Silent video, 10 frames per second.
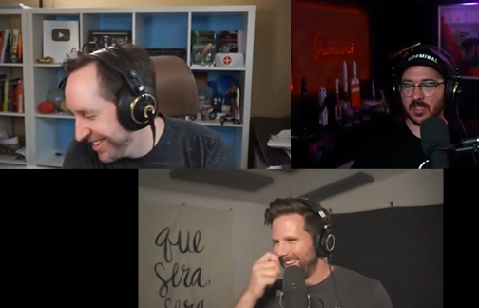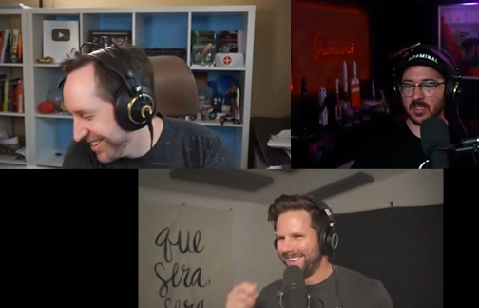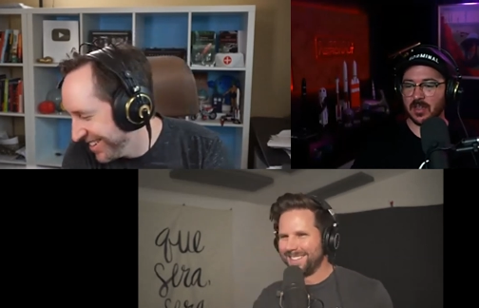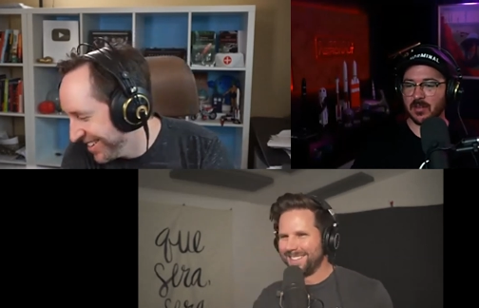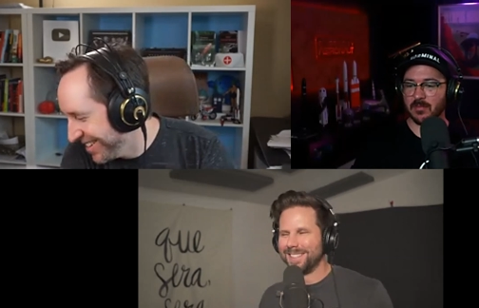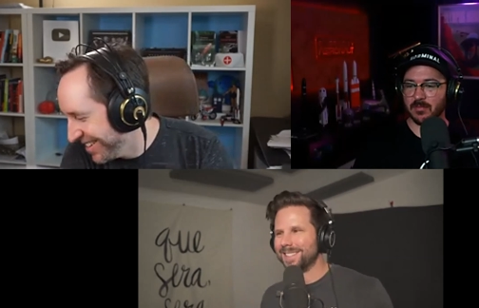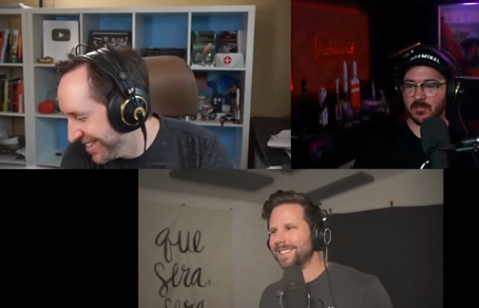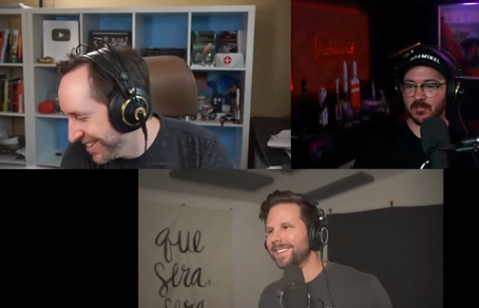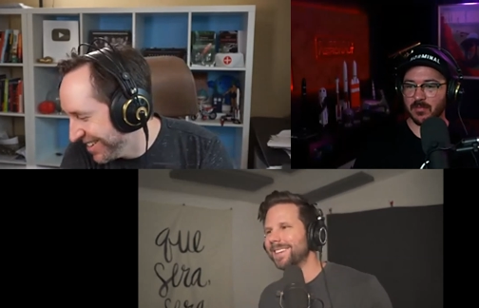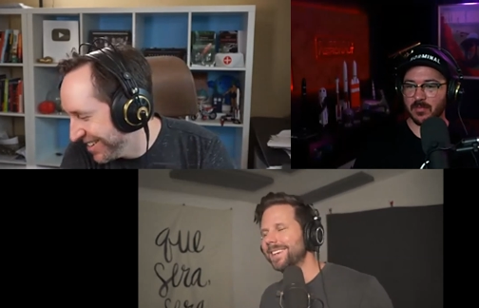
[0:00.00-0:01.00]
Speaker 1: um,
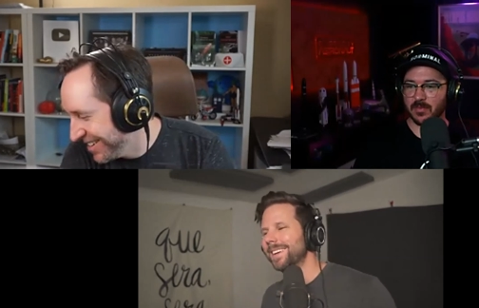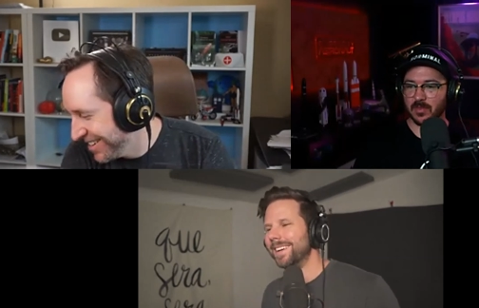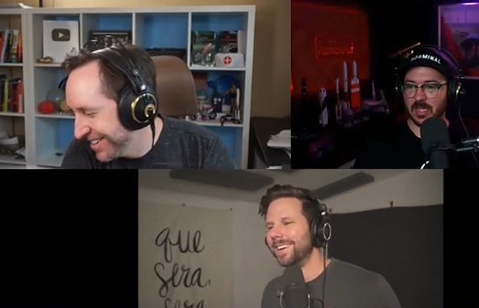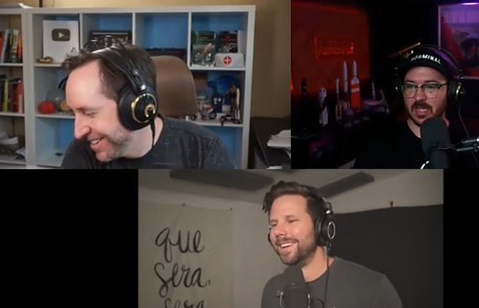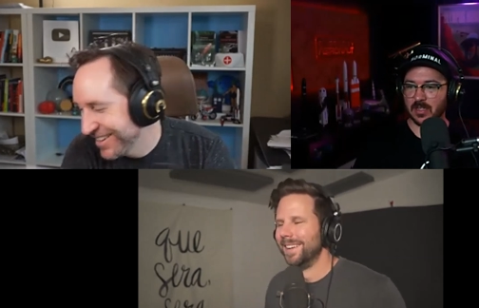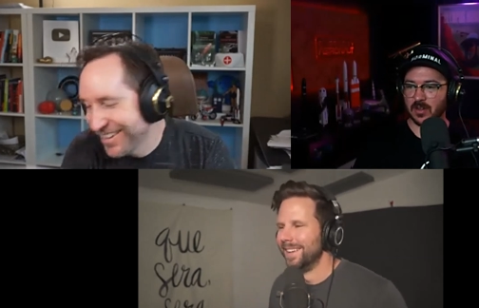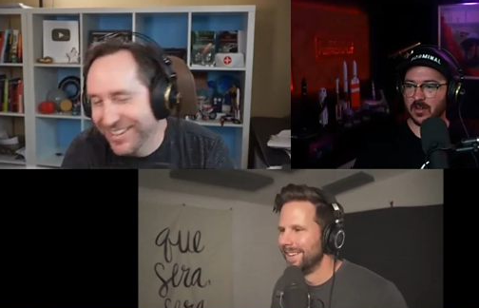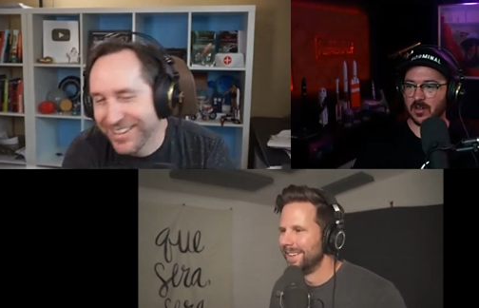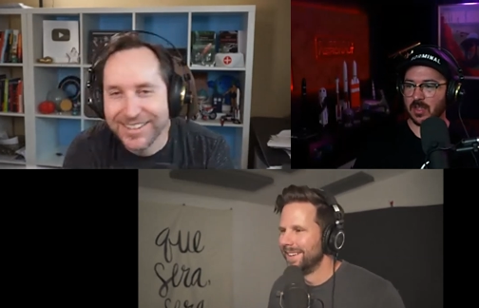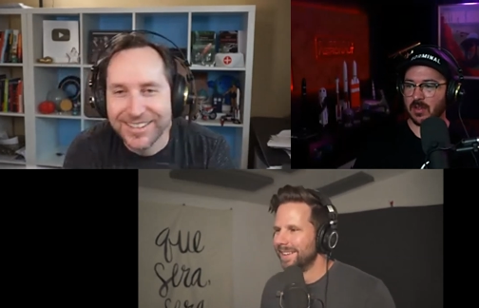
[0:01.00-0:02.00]
last I
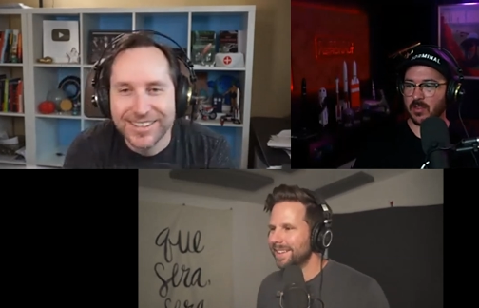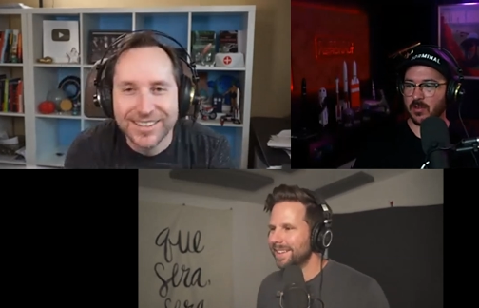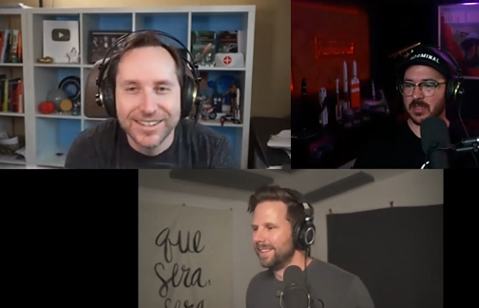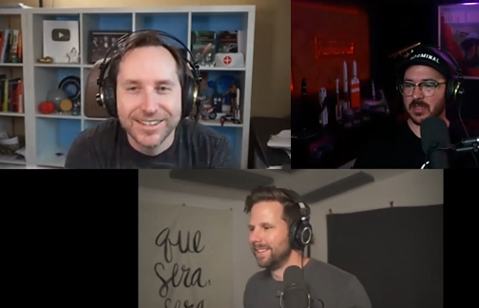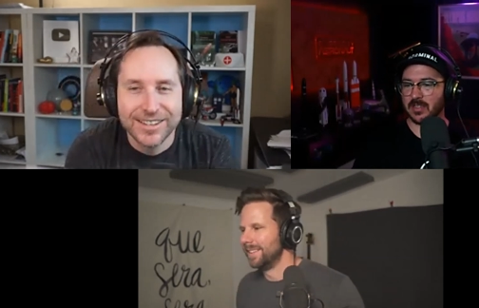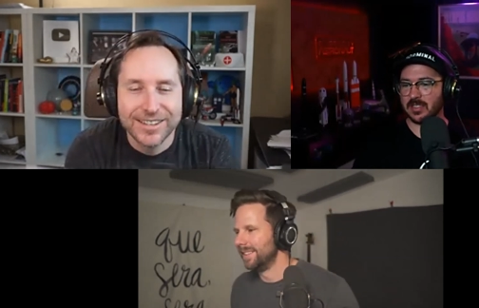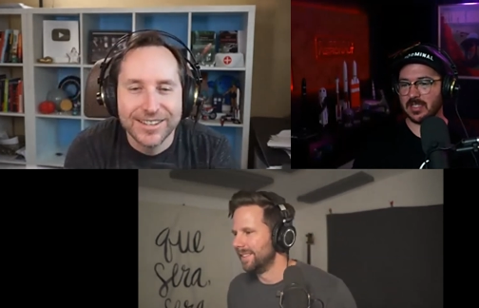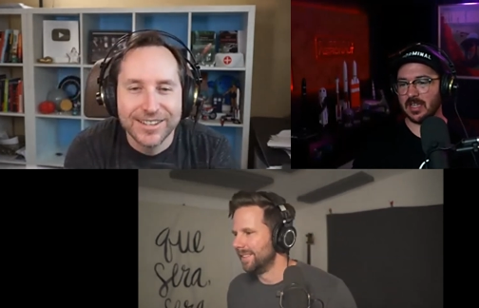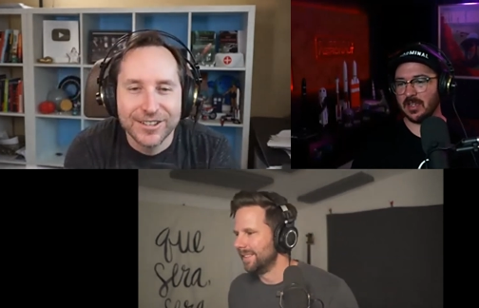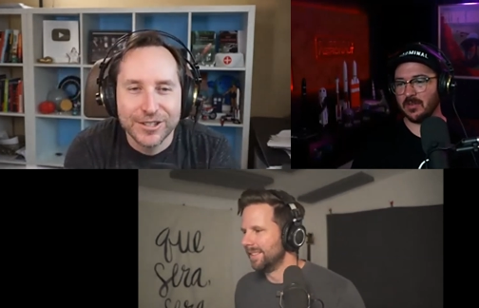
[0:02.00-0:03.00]
heard, they, they were basically
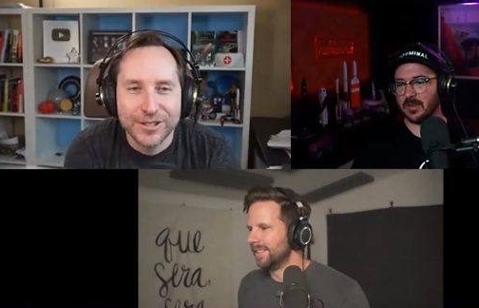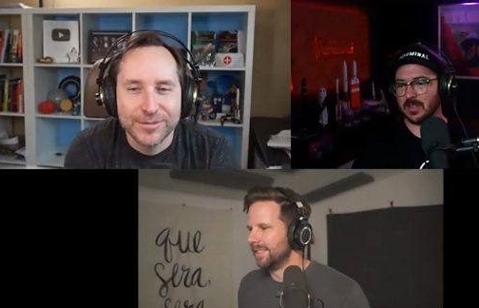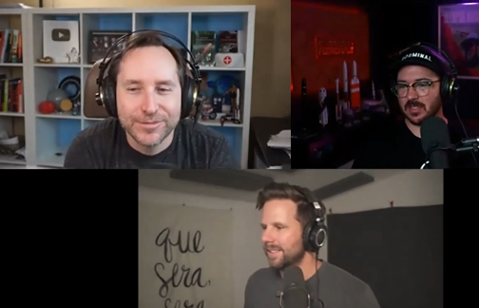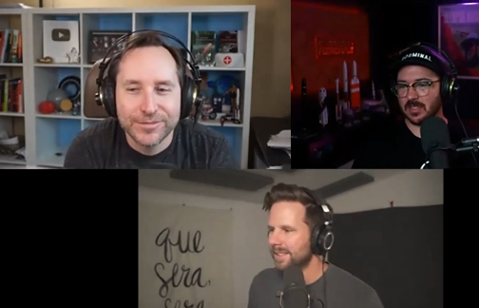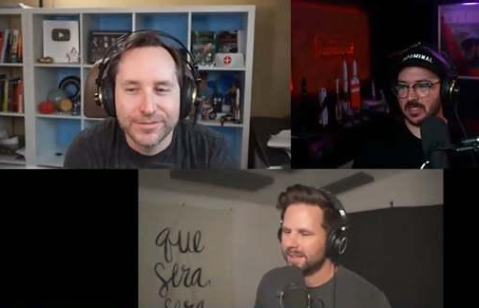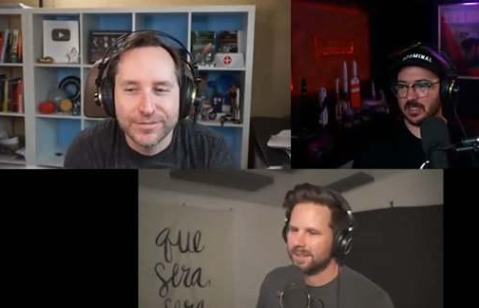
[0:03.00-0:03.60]
saying it was a,